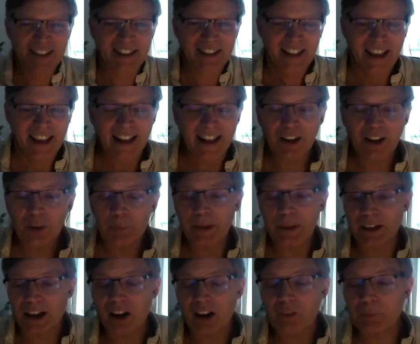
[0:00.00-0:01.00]
And it could be
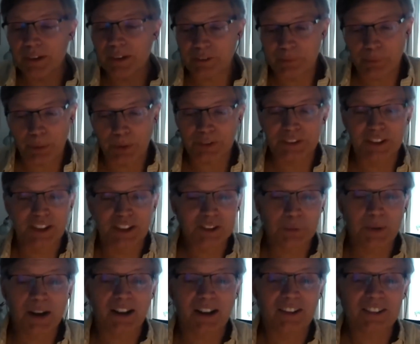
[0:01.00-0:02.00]
a government person as
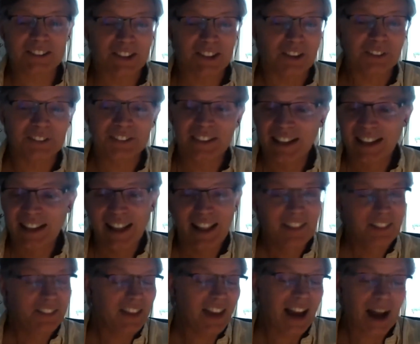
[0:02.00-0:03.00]
well. So
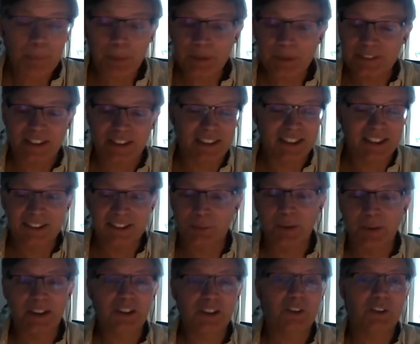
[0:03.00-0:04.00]
the opposite is
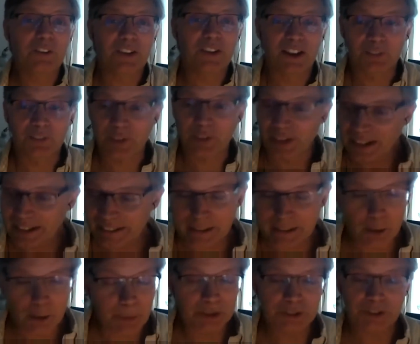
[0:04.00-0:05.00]
when you are very
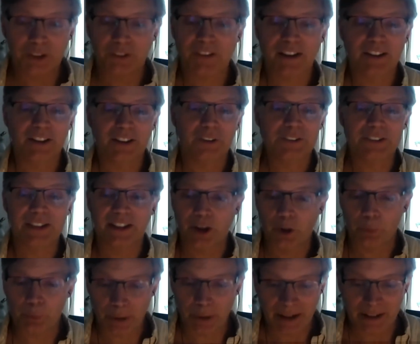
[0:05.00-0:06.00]
clear about your values and
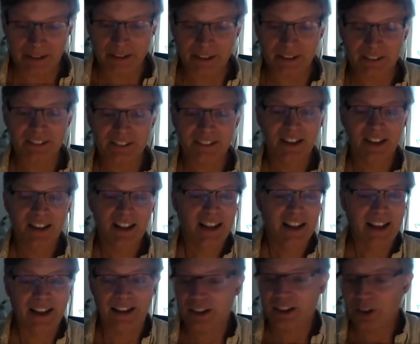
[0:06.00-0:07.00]
your branding,
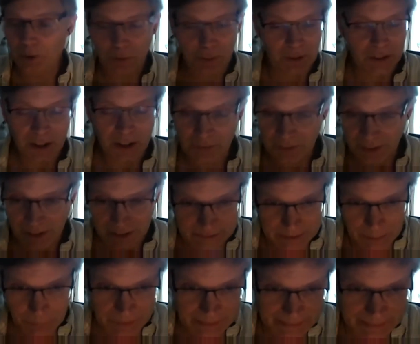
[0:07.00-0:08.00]
and you don't think of it as
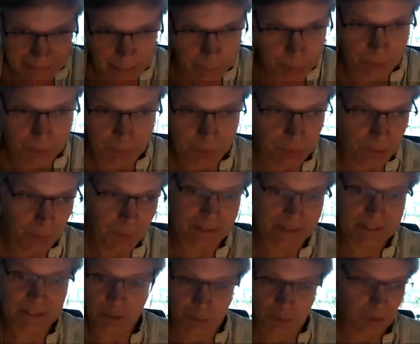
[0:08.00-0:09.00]
something separate from the
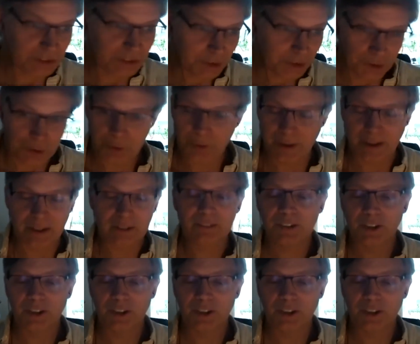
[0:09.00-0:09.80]
rest of what you're doing.